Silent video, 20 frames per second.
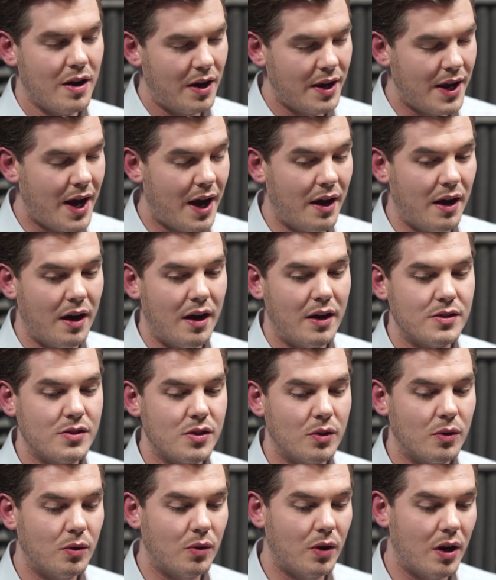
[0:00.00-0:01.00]
Yeah,
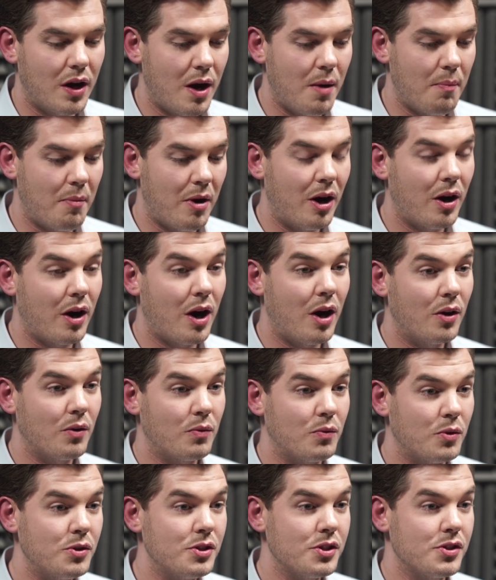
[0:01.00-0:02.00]
so our
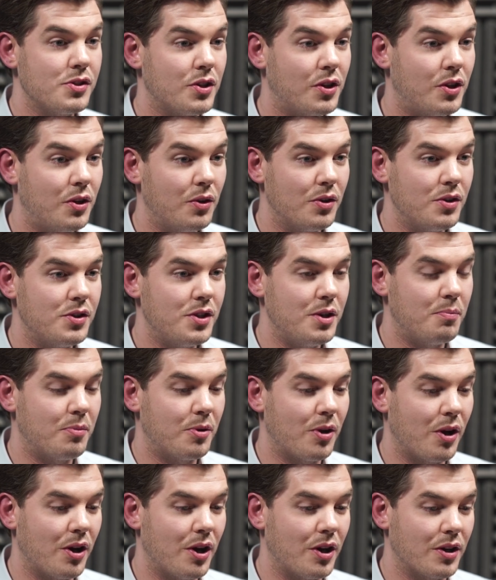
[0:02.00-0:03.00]
router security
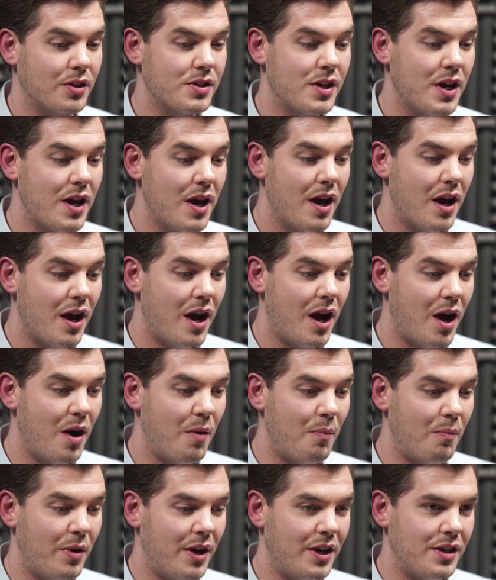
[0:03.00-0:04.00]
product
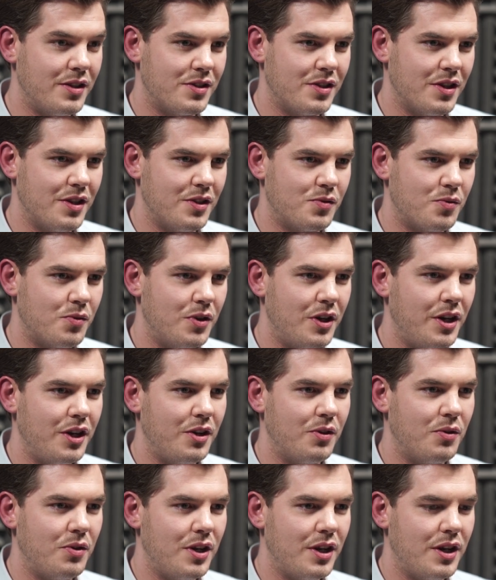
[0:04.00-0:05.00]
is
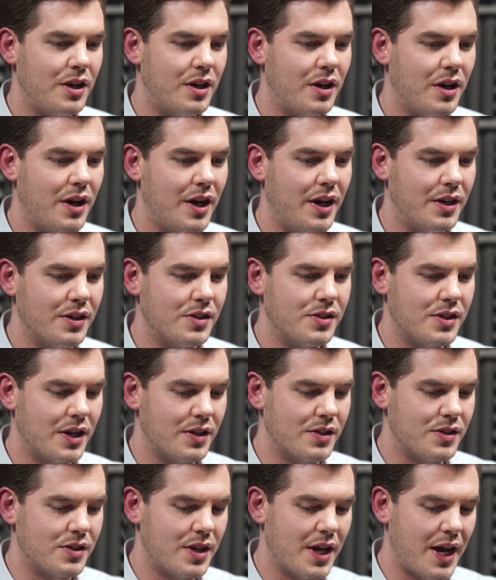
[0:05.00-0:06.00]
really unique in a
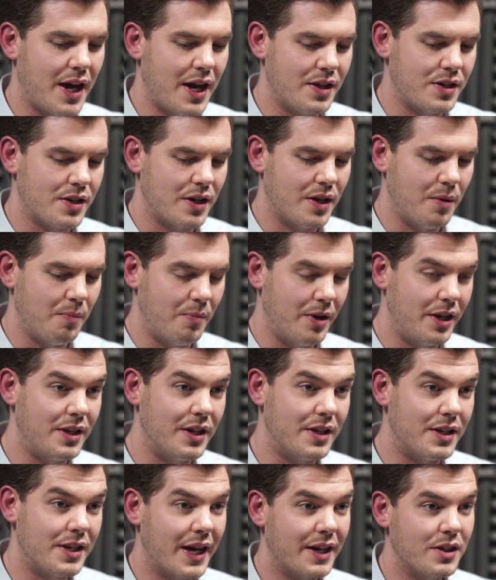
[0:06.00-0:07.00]
sense that it
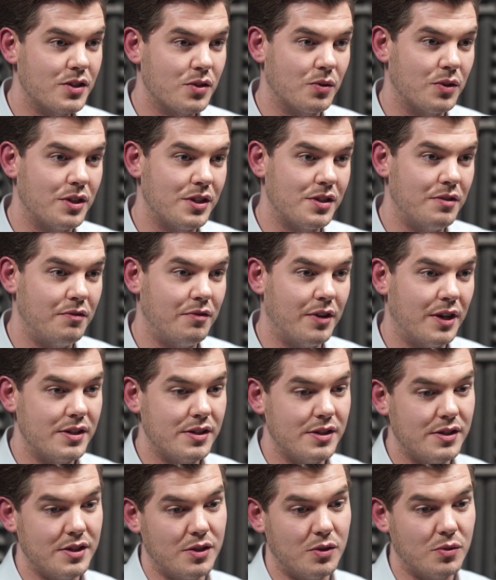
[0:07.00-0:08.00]
detects all these
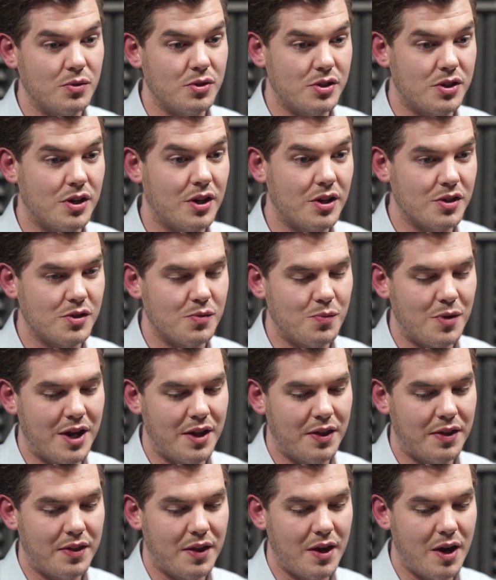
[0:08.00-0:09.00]
devices. It all starts
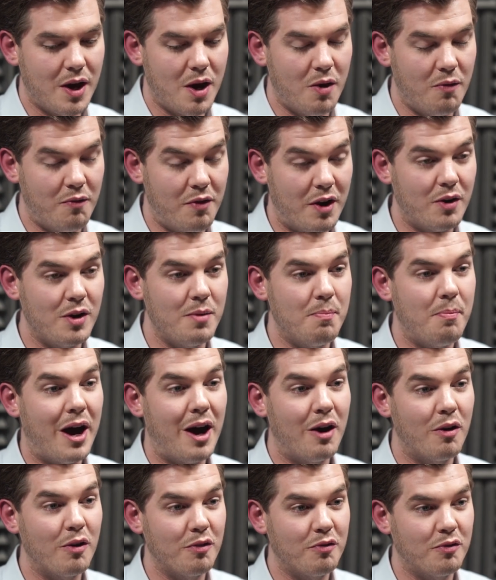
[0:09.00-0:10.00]
with a very
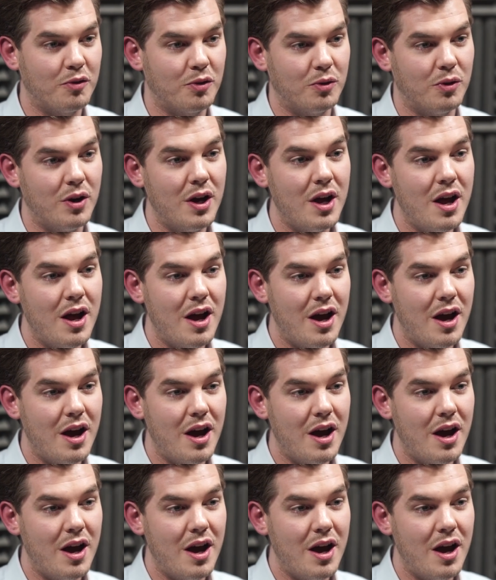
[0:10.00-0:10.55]
powerful